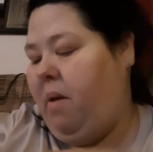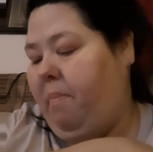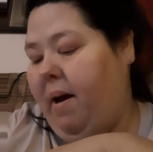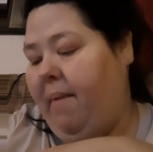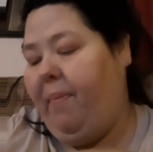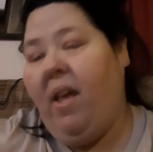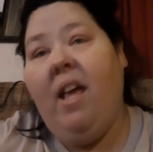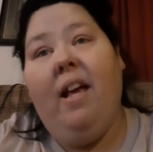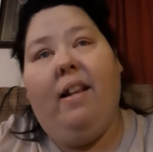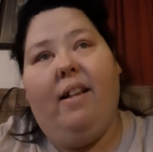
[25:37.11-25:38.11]
But
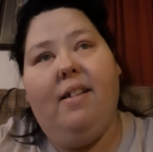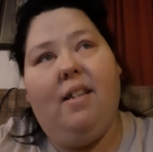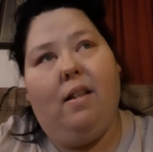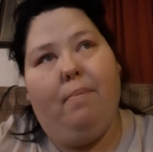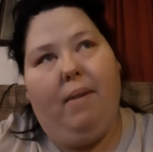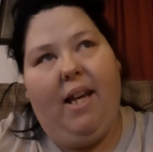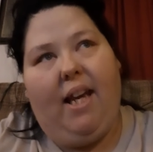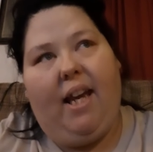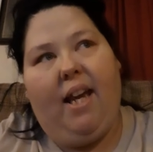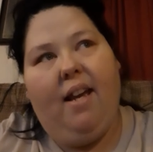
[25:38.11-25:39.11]
this is
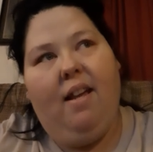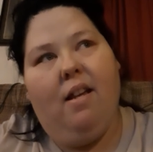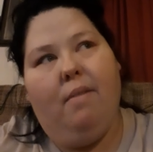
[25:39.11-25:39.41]
me.